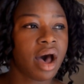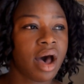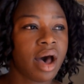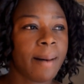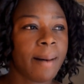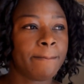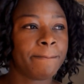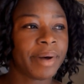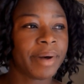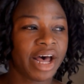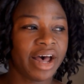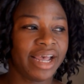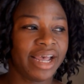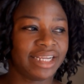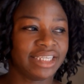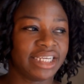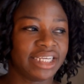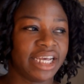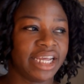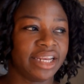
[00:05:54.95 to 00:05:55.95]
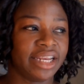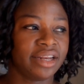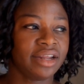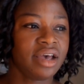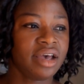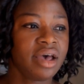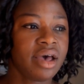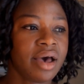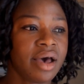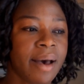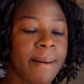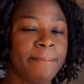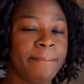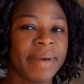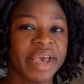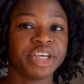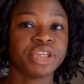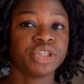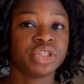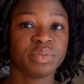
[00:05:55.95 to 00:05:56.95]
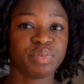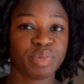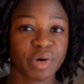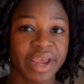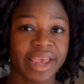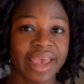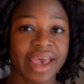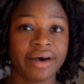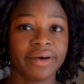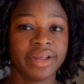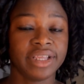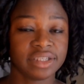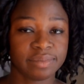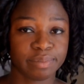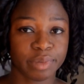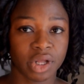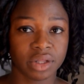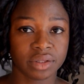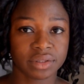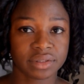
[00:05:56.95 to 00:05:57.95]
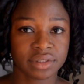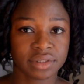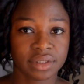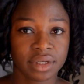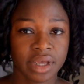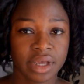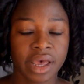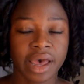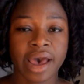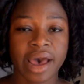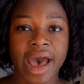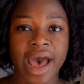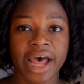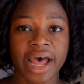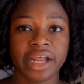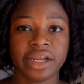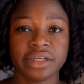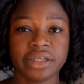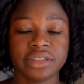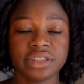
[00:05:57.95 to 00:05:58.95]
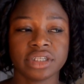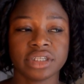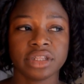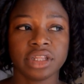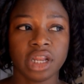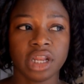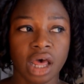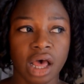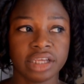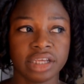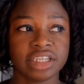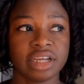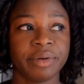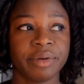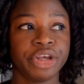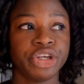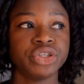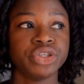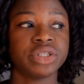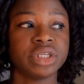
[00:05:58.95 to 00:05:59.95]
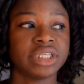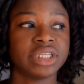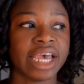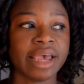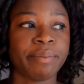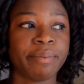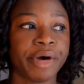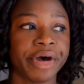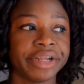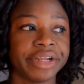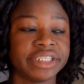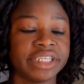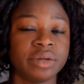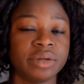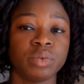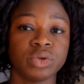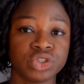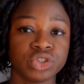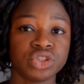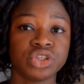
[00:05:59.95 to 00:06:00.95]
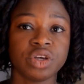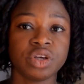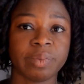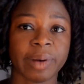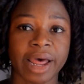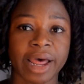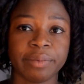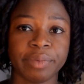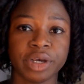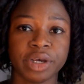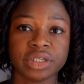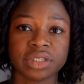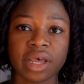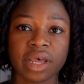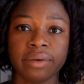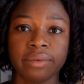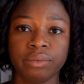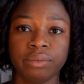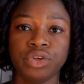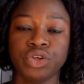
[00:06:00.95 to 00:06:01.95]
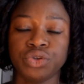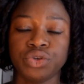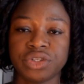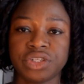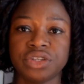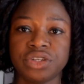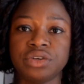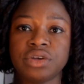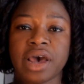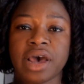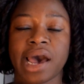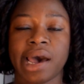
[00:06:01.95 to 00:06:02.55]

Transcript: Biotin makes you break out in spots. And the last time I used to take biotin, it wasn't too bad because I used to